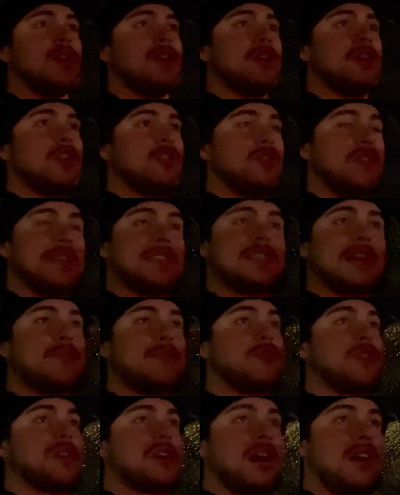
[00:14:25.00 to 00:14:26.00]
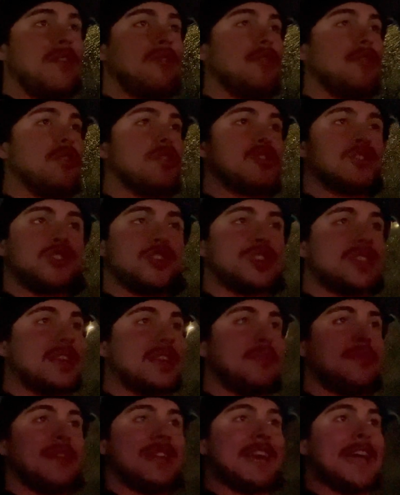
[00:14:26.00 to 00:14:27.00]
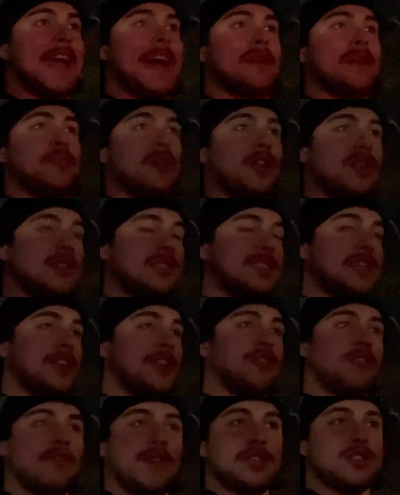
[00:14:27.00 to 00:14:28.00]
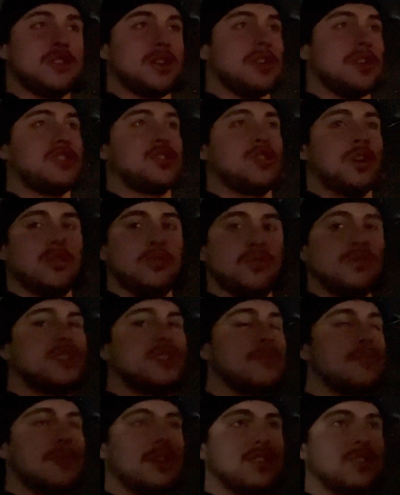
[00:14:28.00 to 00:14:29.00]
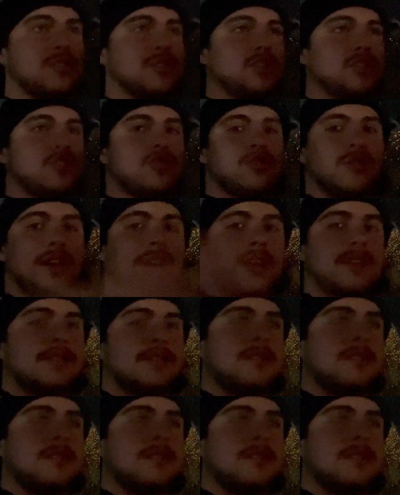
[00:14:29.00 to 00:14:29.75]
You need time to recover, or else you're just going to be in a catabolic state, or eventually going to start losing muscle and strength.